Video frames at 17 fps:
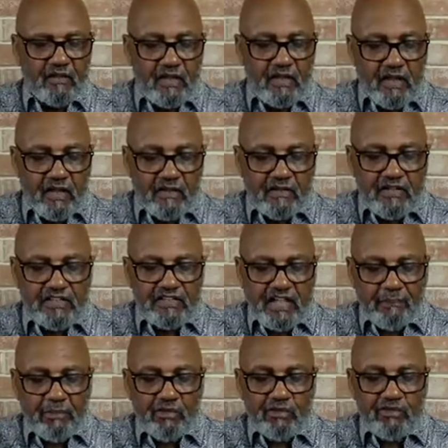The other
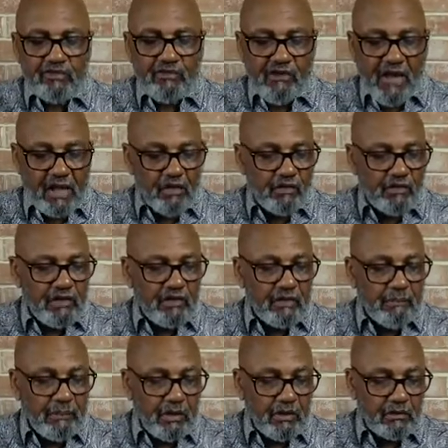disciples followed in
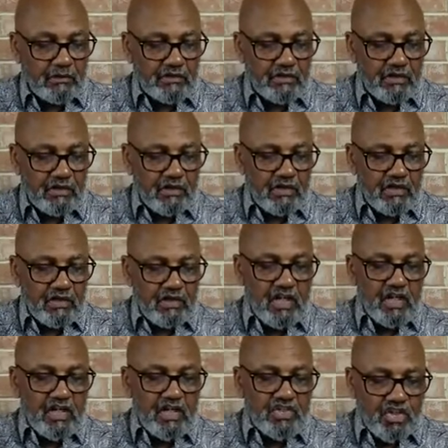the boat,
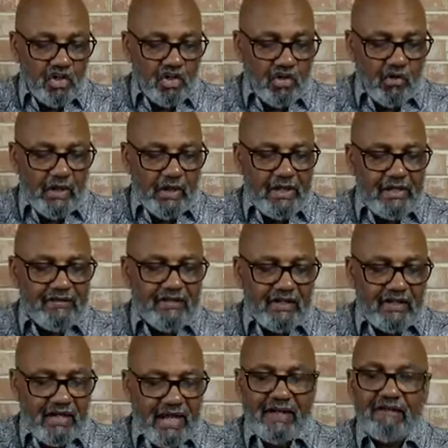towing
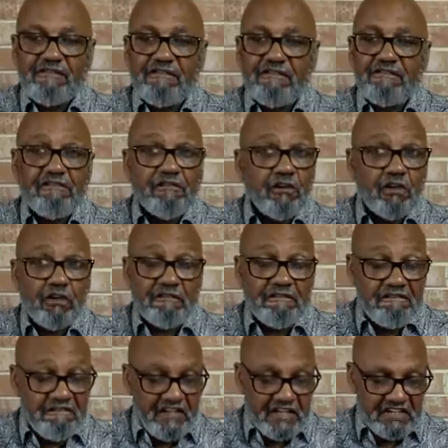the net full
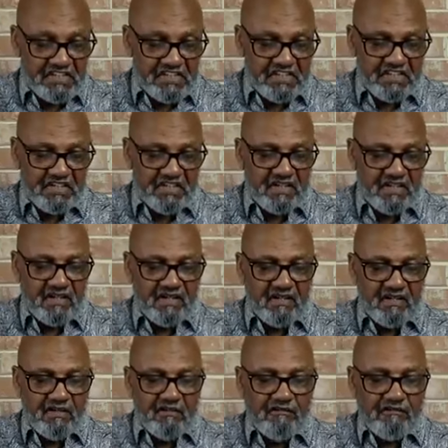of fish,
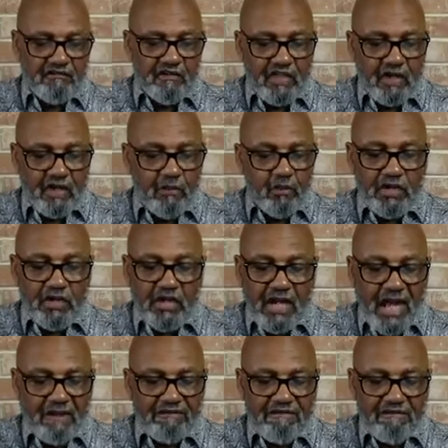for they were
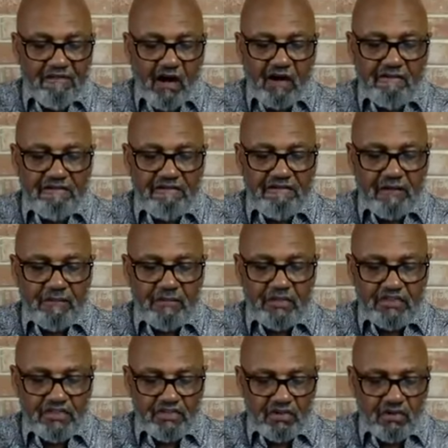not far from
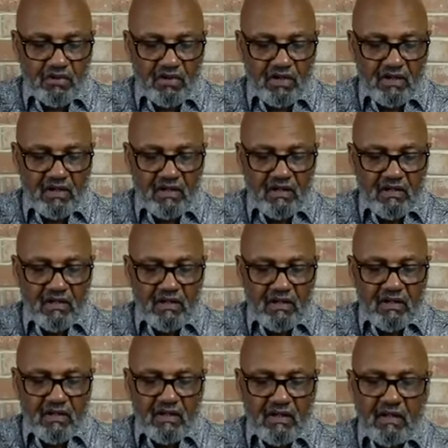the shore,
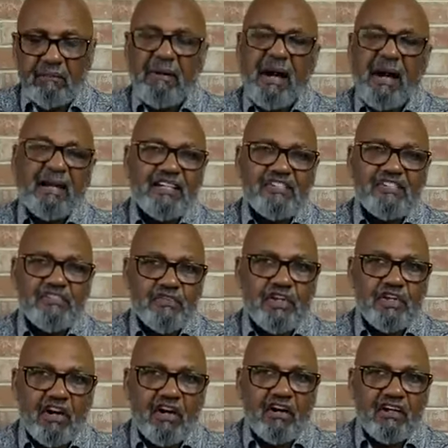about a
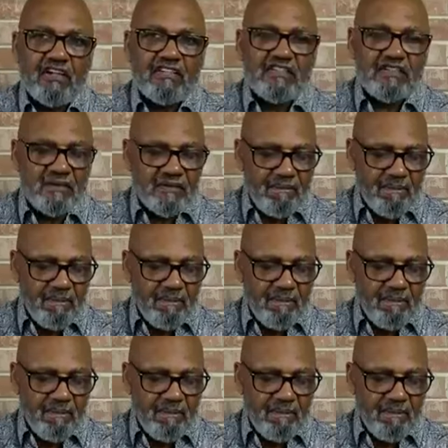hundred yards.